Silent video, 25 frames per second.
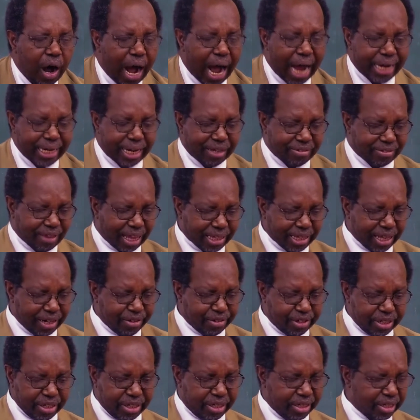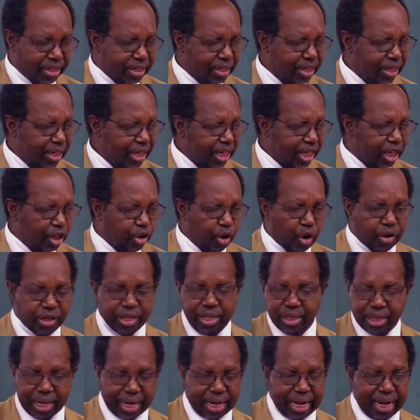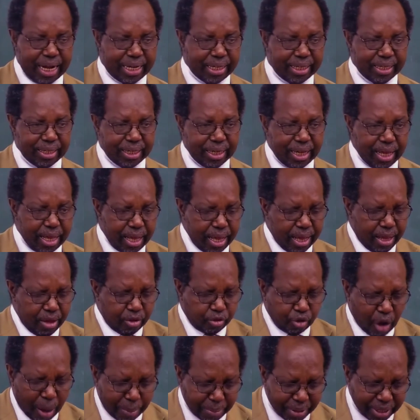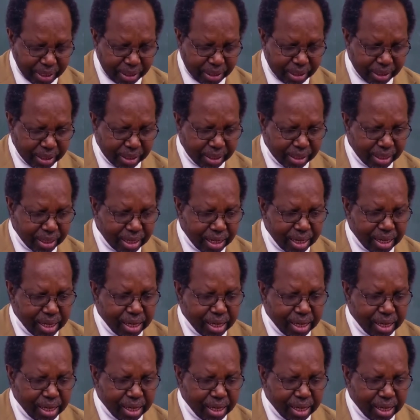And I started reading, ignoring the guy. So I'm reading.